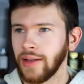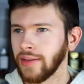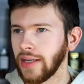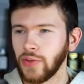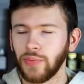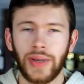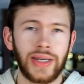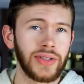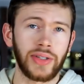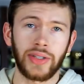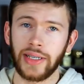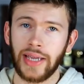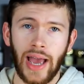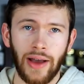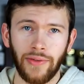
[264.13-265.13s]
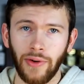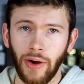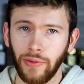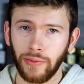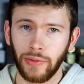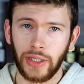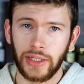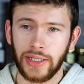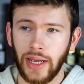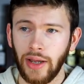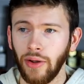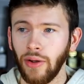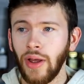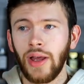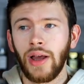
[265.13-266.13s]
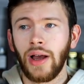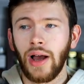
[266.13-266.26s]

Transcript: That's basically half off retail.